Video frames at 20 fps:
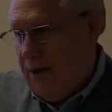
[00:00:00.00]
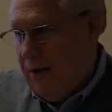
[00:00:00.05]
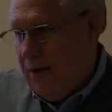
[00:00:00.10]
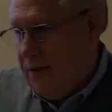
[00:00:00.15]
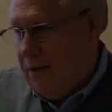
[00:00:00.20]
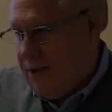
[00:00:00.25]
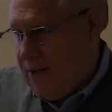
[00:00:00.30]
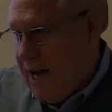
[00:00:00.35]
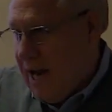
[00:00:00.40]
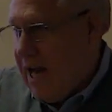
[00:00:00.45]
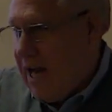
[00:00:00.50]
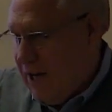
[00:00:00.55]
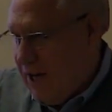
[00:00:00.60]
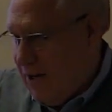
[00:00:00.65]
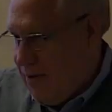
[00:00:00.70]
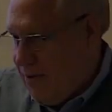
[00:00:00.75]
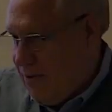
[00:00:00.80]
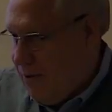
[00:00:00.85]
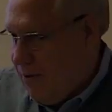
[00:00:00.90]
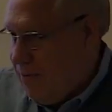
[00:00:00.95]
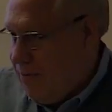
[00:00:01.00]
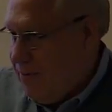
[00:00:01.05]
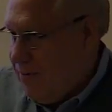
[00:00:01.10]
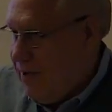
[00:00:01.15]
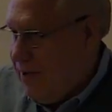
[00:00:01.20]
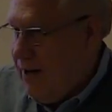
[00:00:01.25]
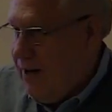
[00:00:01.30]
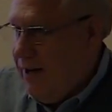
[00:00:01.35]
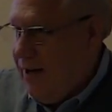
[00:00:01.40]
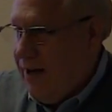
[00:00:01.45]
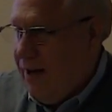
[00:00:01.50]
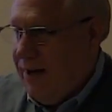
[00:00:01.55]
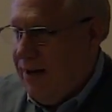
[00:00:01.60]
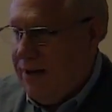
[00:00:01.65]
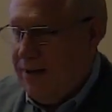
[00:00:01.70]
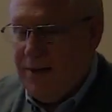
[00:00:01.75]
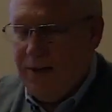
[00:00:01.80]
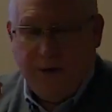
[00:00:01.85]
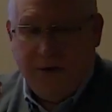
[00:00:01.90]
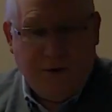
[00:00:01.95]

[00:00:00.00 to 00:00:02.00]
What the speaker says: scanning room that